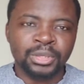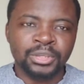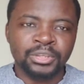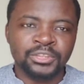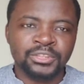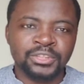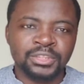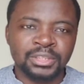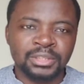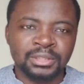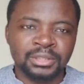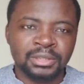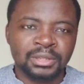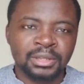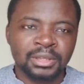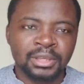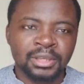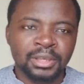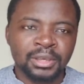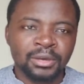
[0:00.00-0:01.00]
machine,
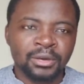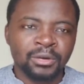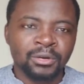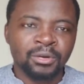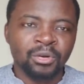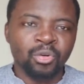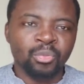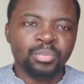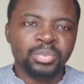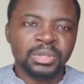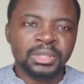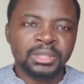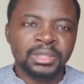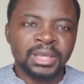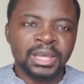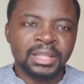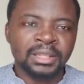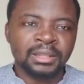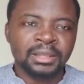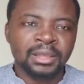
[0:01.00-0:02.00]
hoping
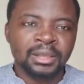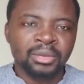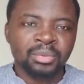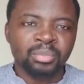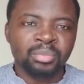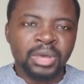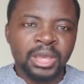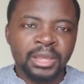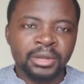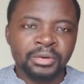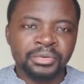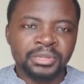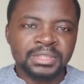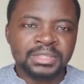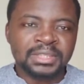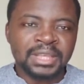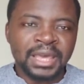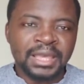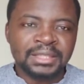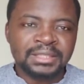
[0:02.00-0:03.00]
that by
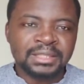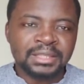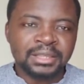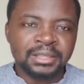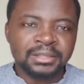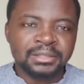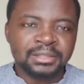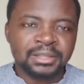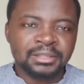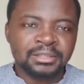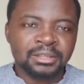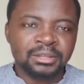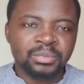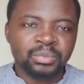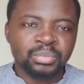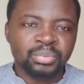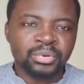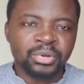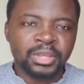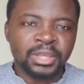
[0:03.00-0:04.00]
reciting a
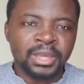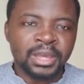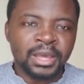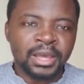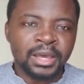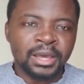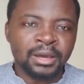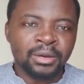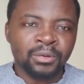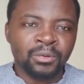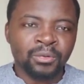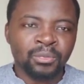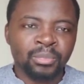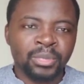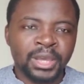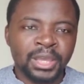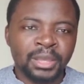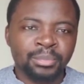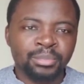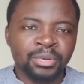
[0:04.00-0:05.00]
certain prayer or
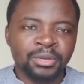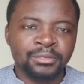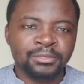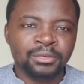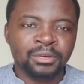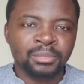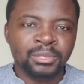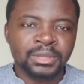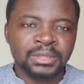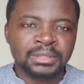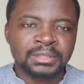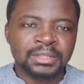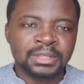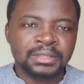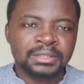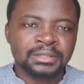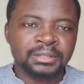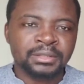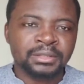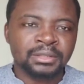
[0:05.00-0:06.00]
by performing
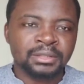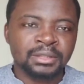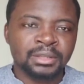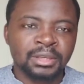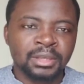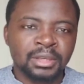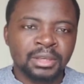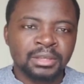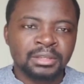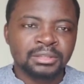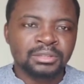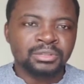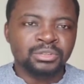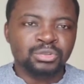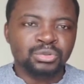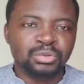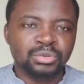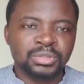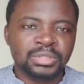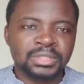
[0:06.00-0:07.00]
certain
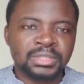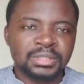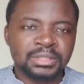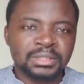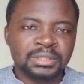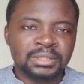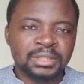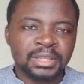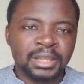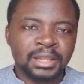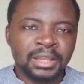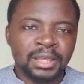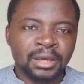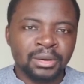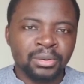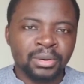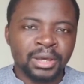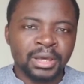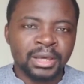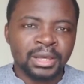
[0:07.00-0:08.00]
duties that
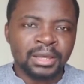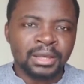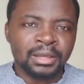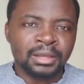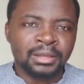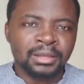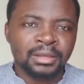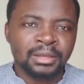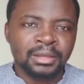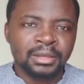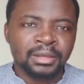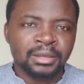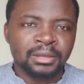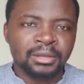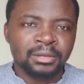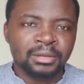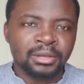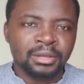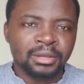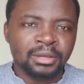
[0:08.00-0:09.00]
our
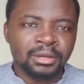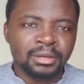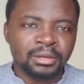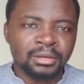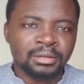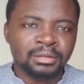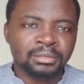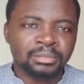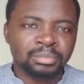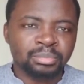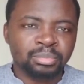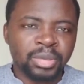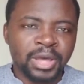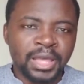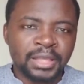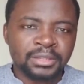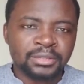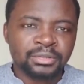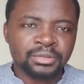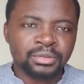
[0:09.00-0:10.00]

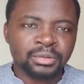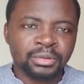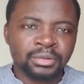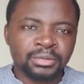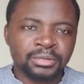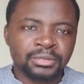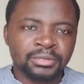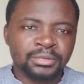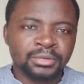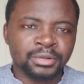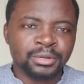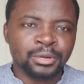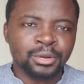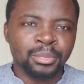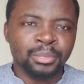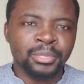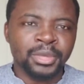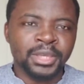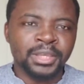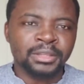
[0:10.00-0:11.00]
pastors
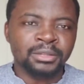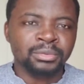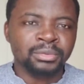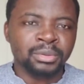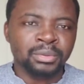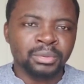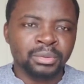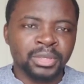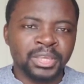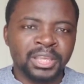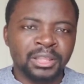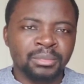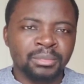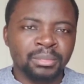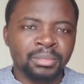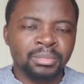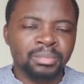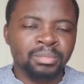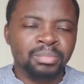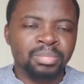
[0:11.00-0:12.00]
recommend, we will get
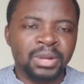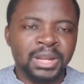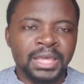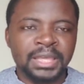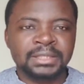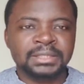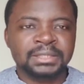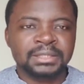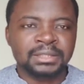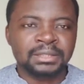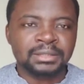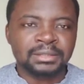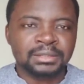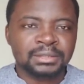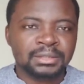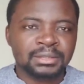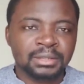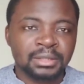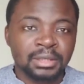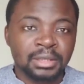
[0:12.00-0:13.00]

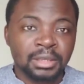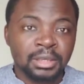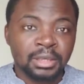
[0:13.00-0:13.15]
blessings.